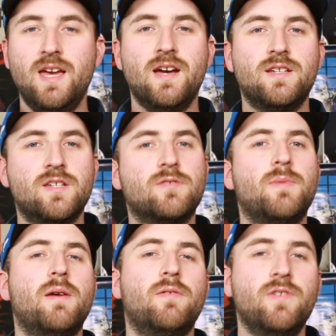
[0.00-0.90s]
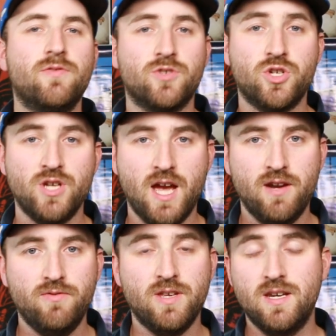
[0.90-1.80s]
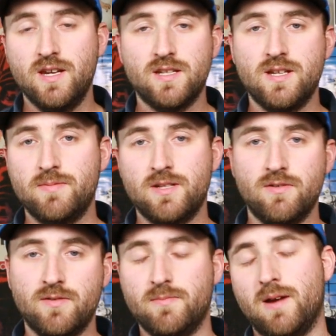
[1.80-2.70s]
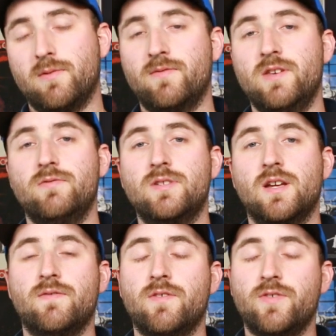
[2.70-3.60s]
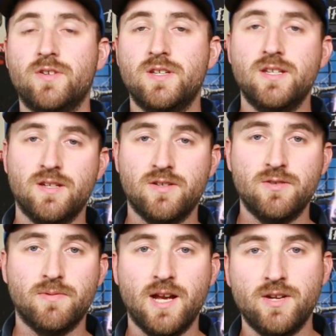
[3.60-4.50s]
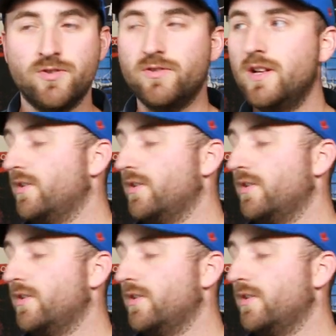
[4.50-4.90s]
Hey guys, this is my review for Shadow, the next episode in my reviews of the first season of Supernatural.